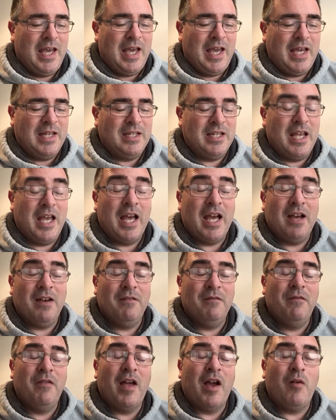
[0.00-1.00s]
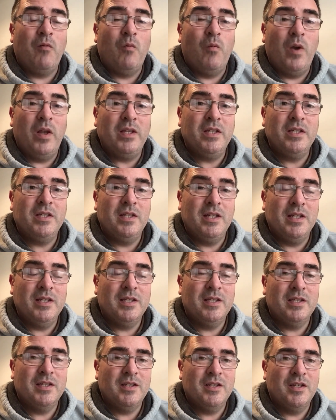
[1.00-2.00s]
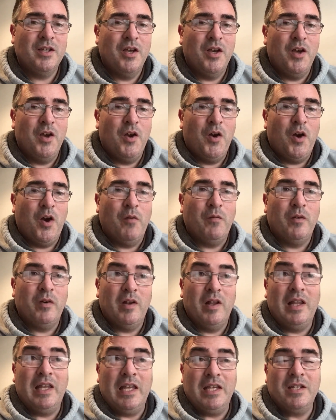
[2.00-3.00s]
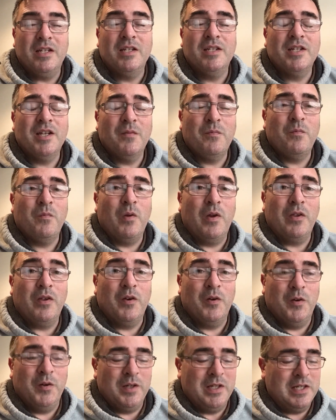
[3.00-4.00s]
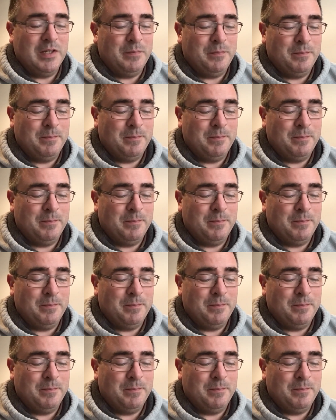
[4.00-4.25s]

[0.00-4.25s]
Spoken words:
and to have that richness of a relationship with God.